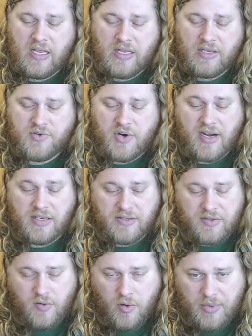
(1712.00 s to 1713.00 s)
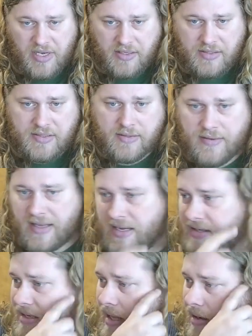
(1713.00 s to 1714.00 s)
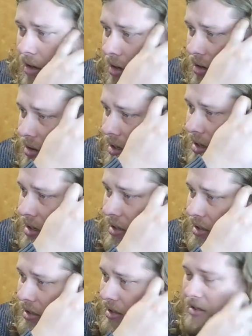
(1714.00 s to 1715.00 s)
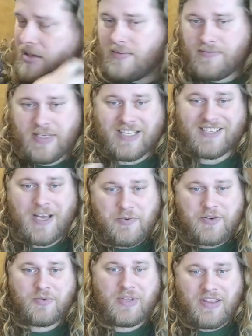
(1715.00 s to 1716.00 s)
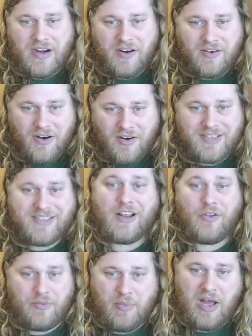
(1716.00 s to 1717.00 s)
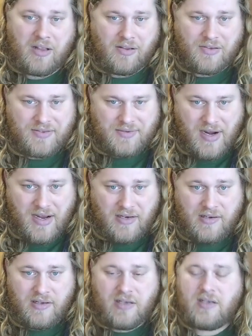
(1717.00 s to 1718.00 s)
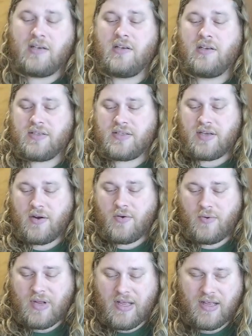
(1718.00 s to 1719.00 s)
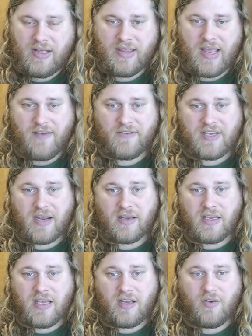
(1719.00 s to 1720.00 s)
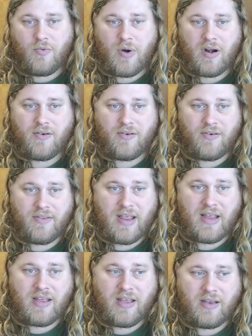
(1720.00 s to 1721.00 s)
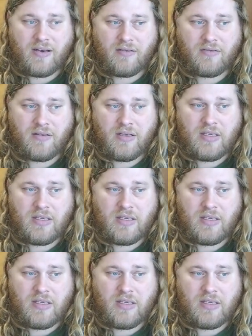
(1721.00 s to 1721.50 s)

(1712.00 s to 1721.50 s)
Striking Scorpions, like I said, are conceptually there are stealth models, right? So they have a technique where they can